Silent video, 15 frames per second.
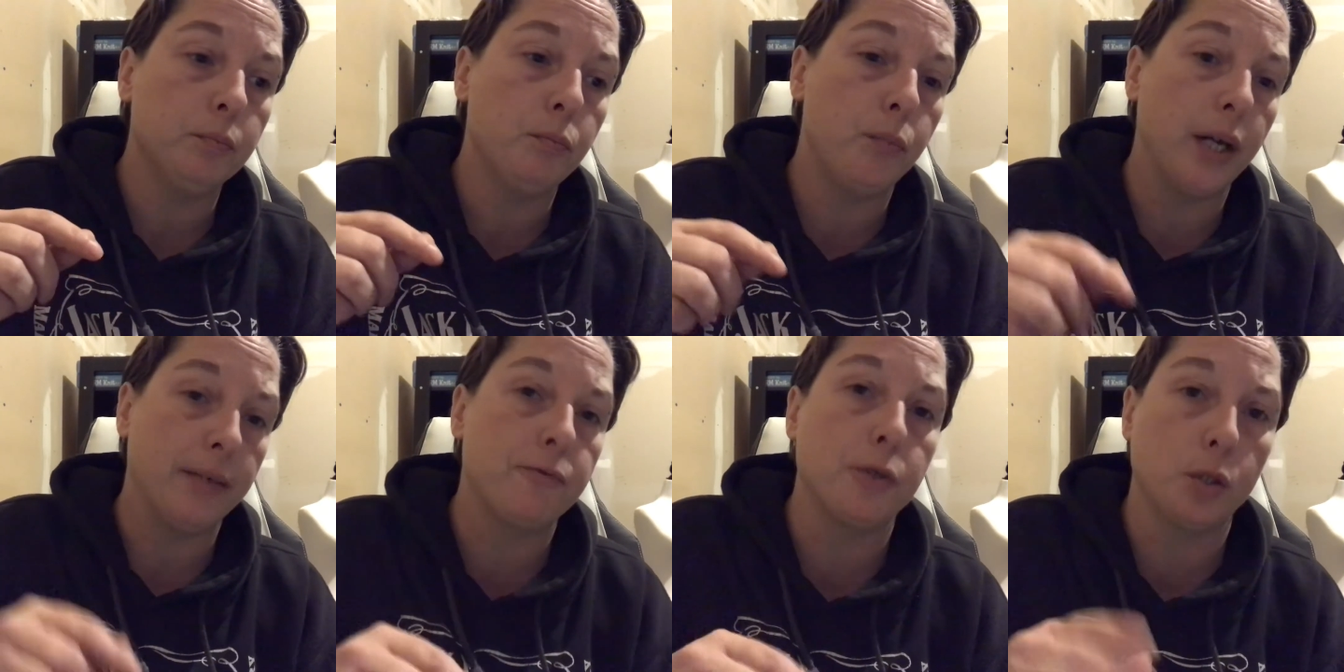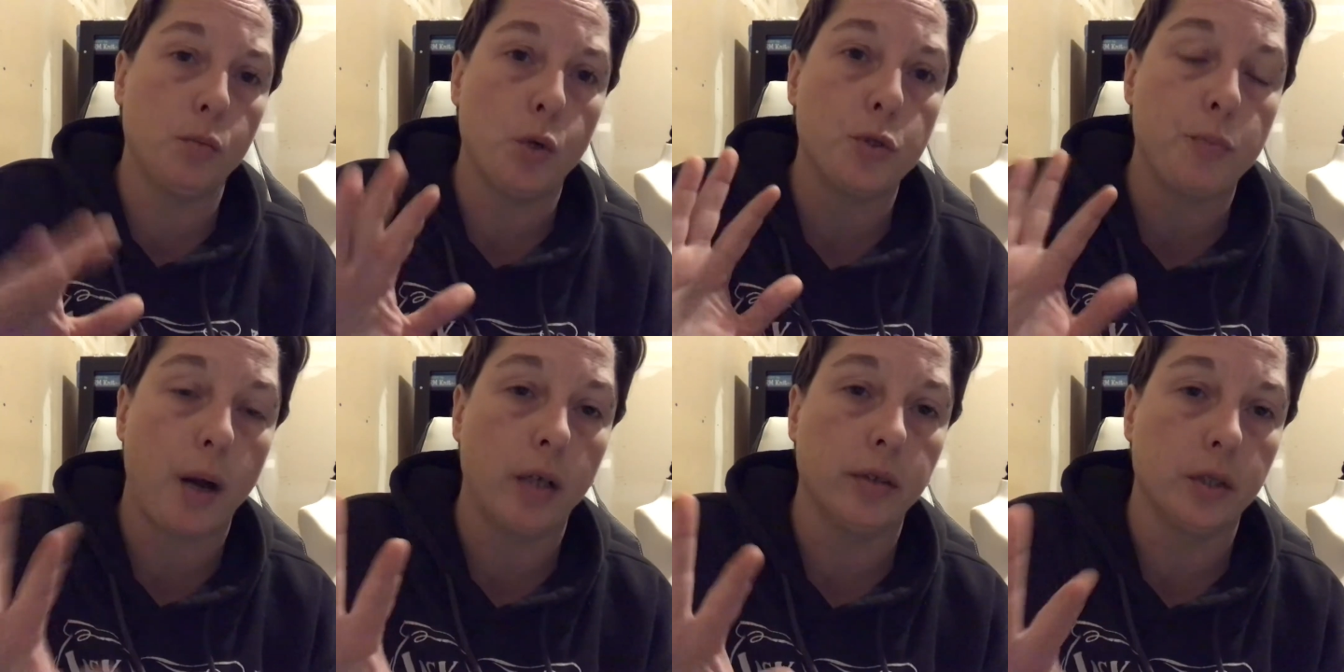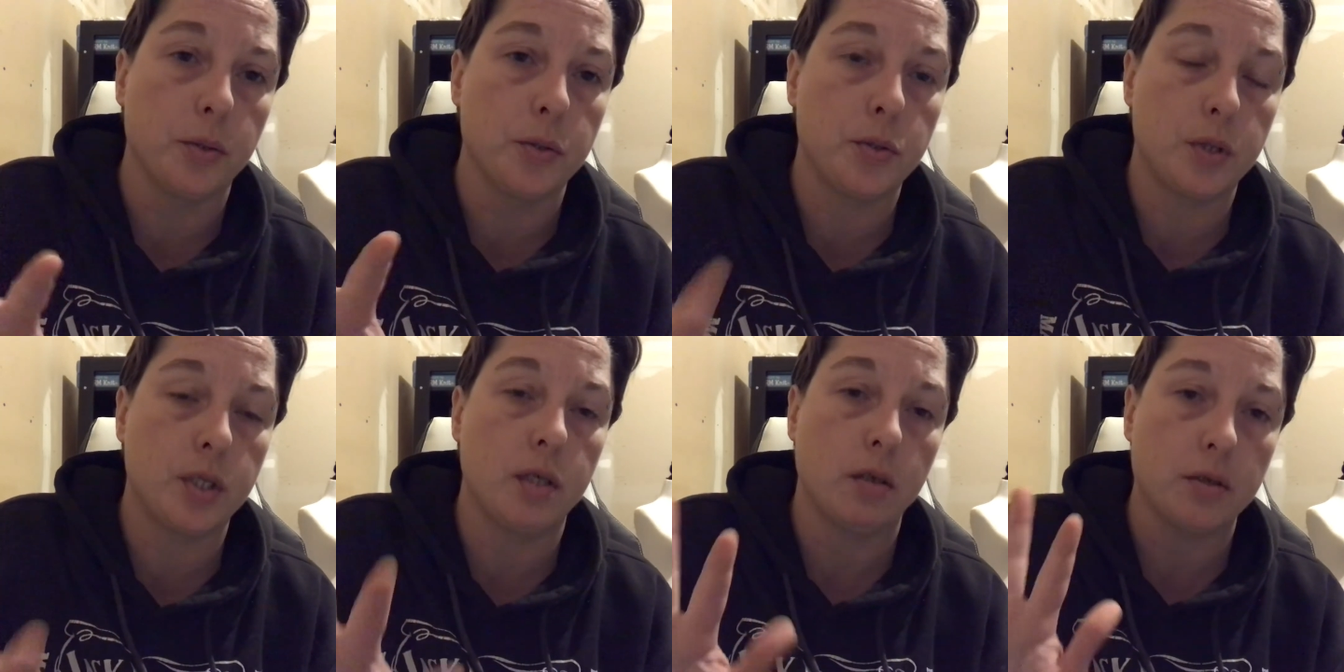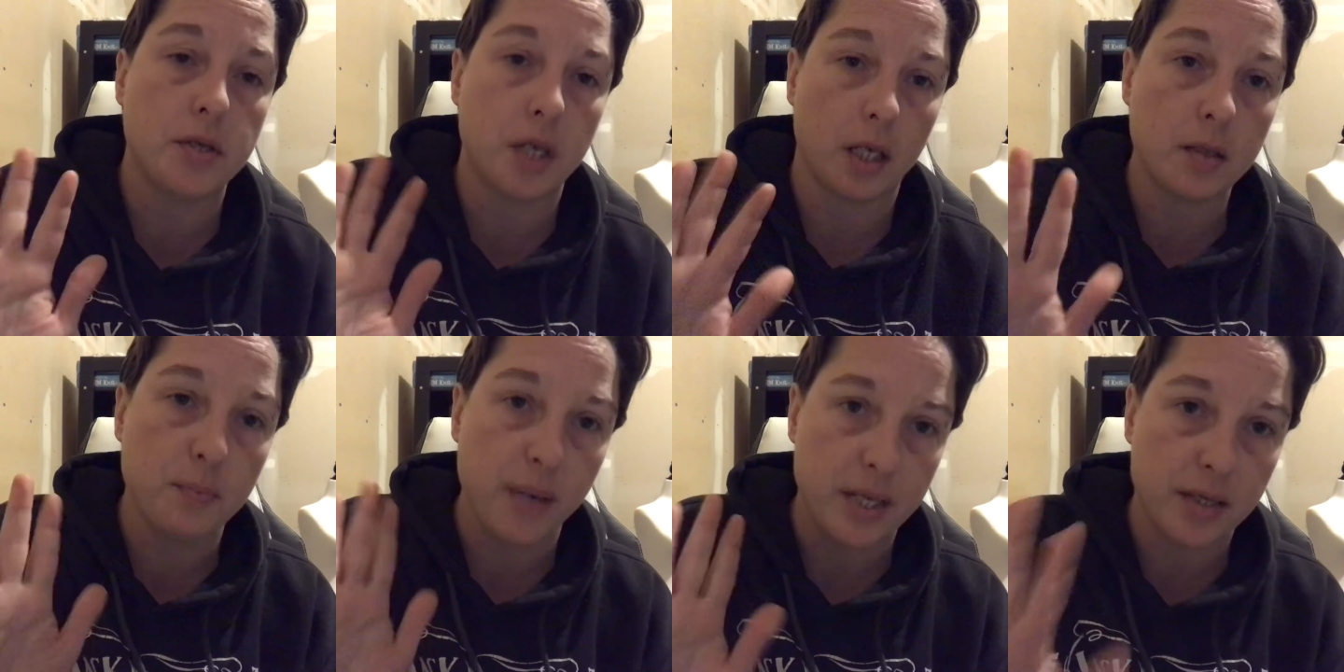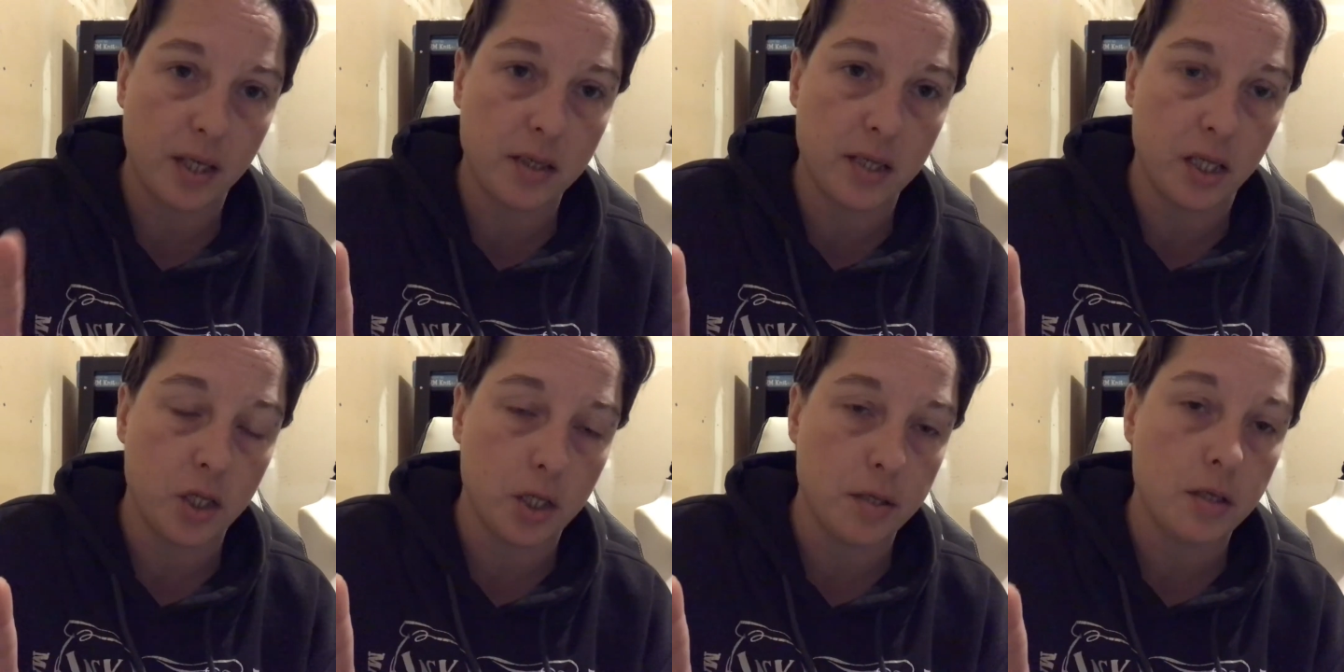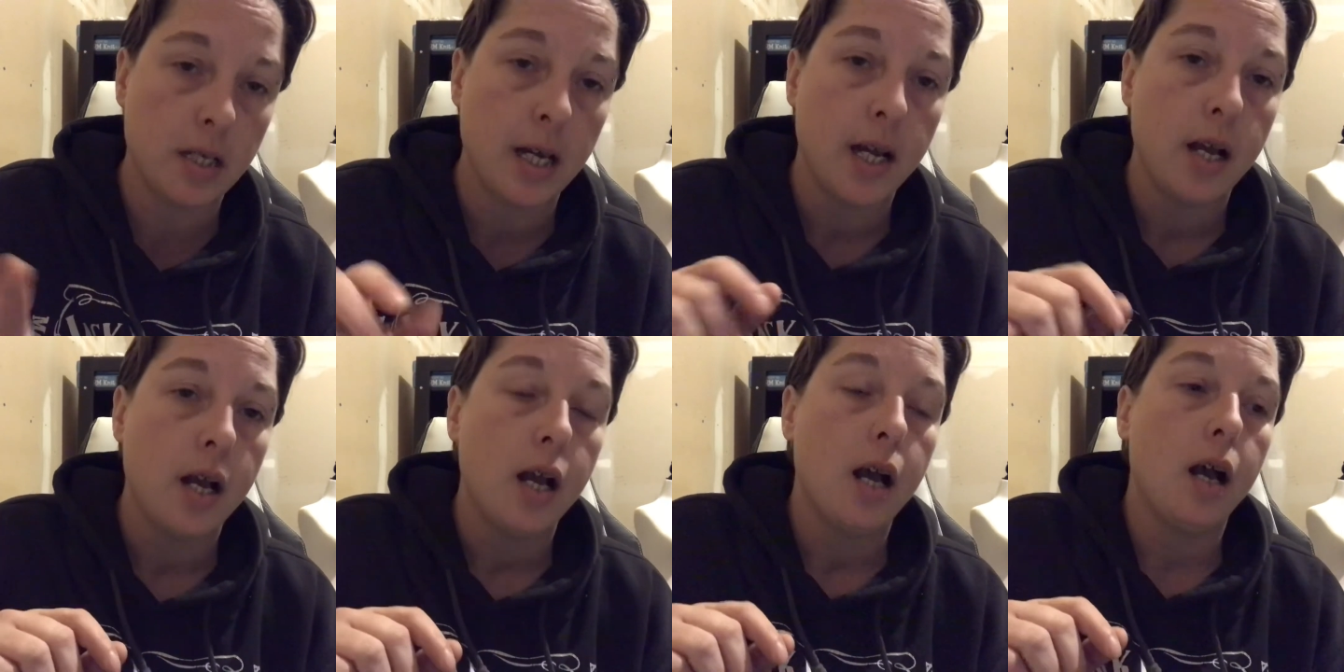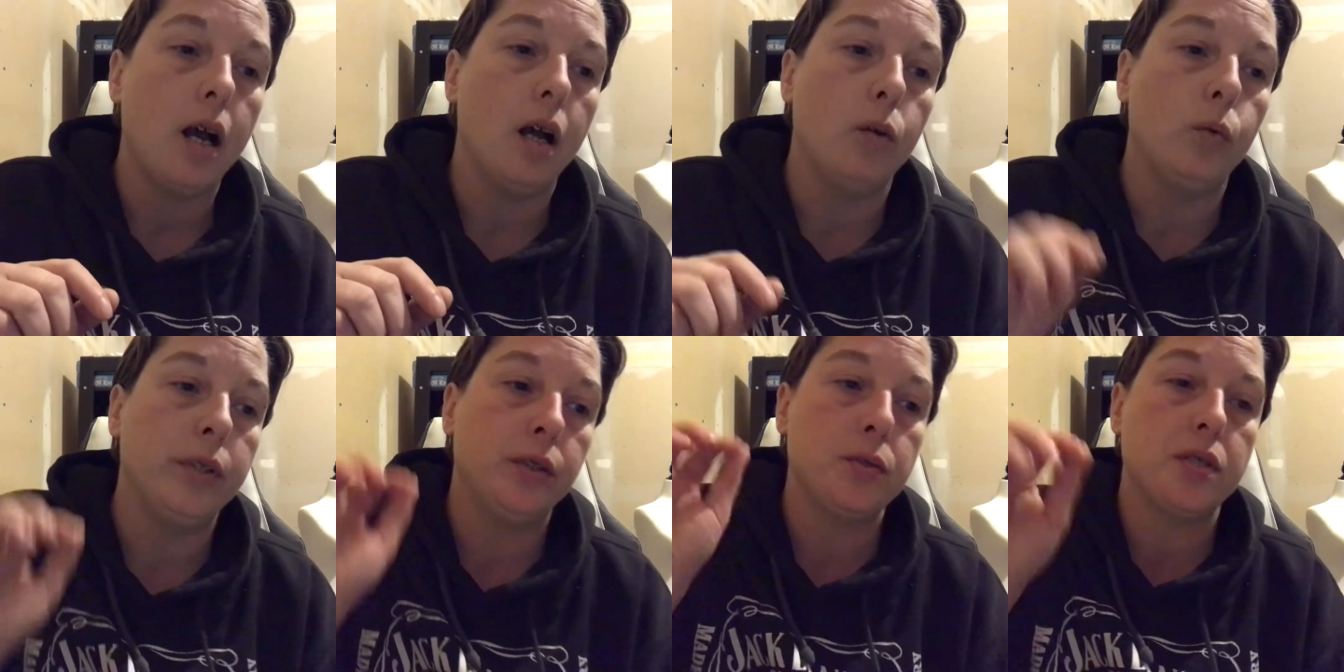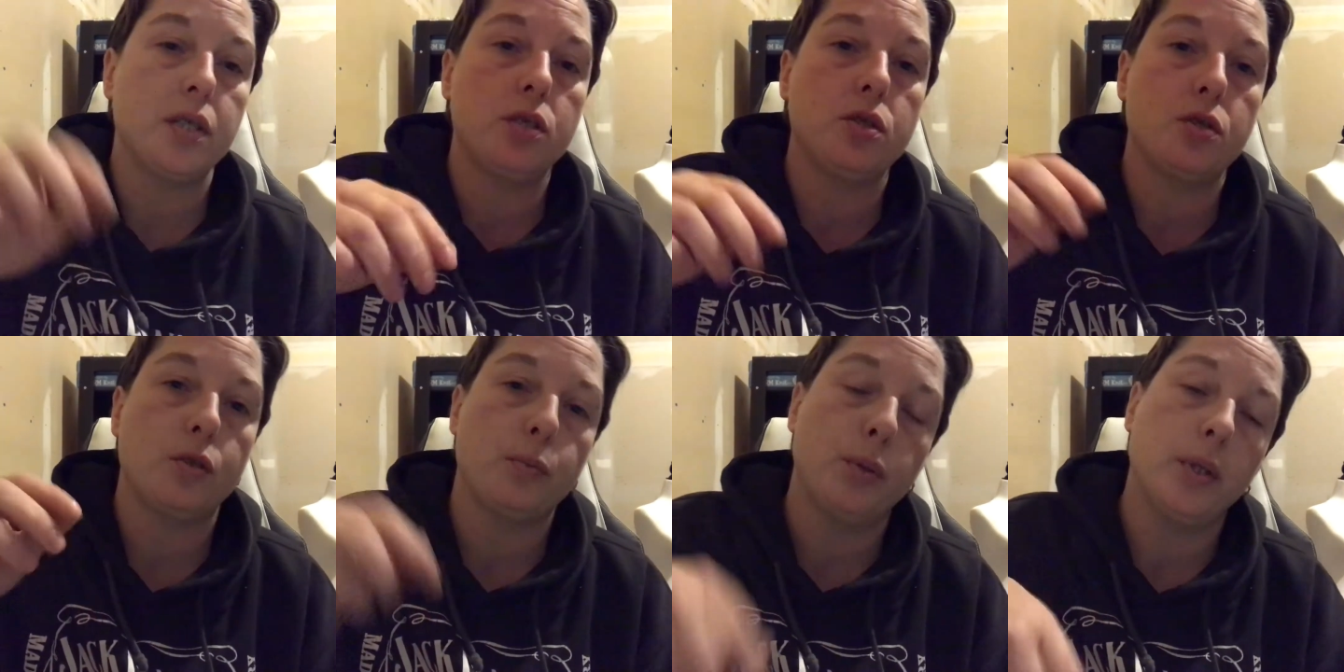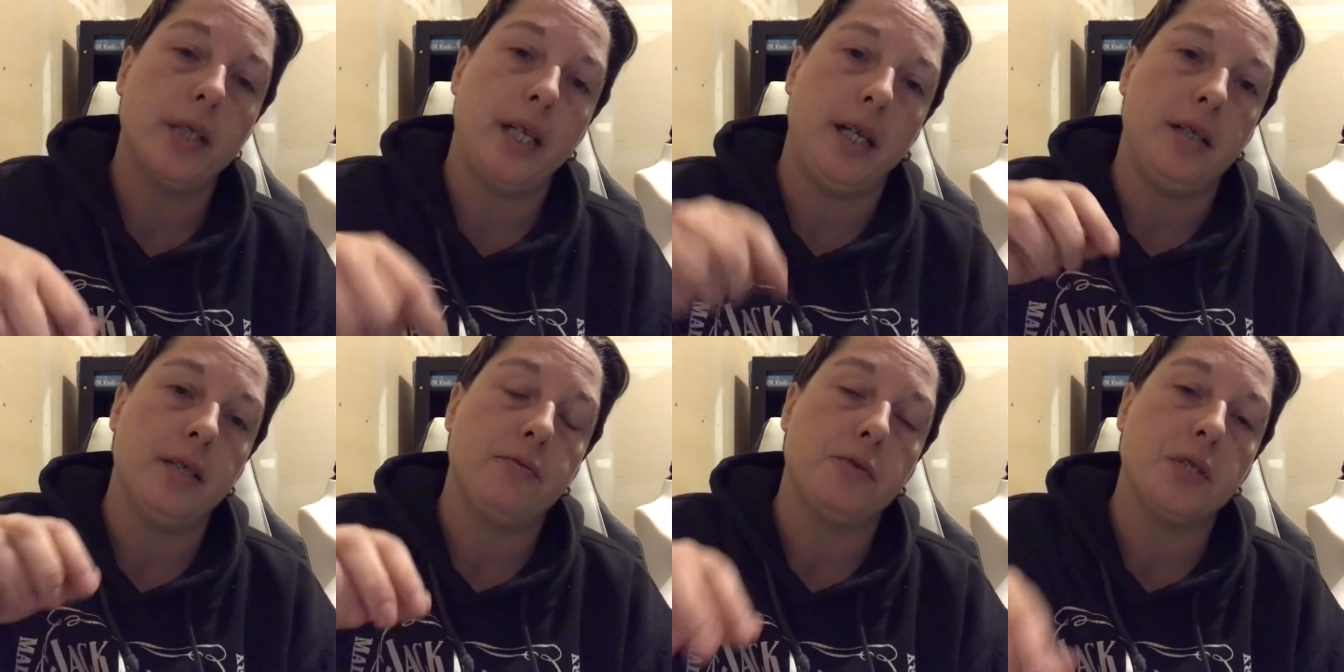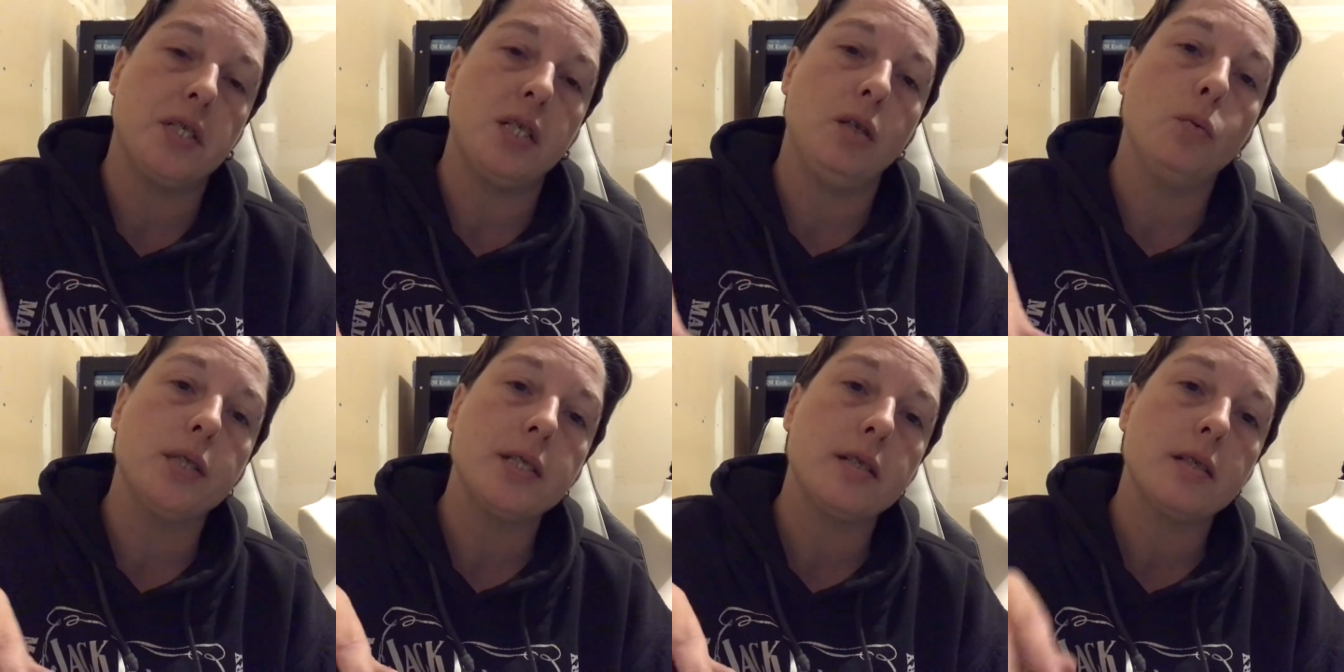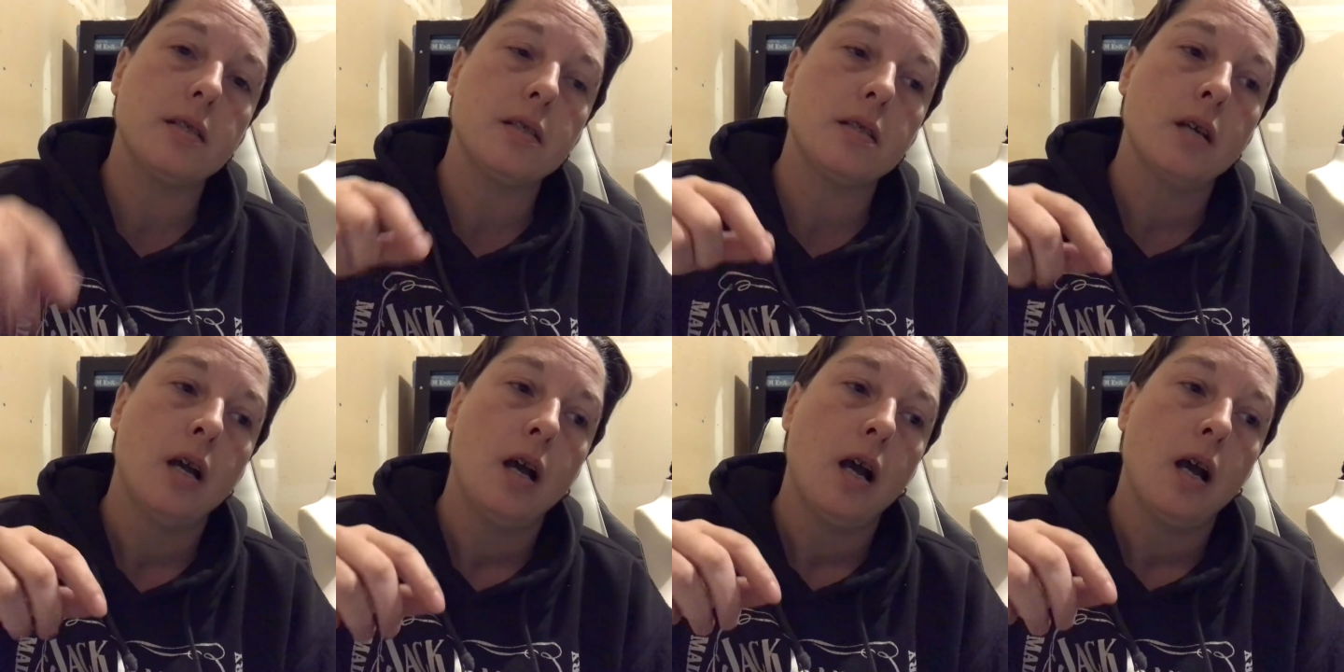But for the most part, there are 6 basic stitches. When those stitches are put in different sequences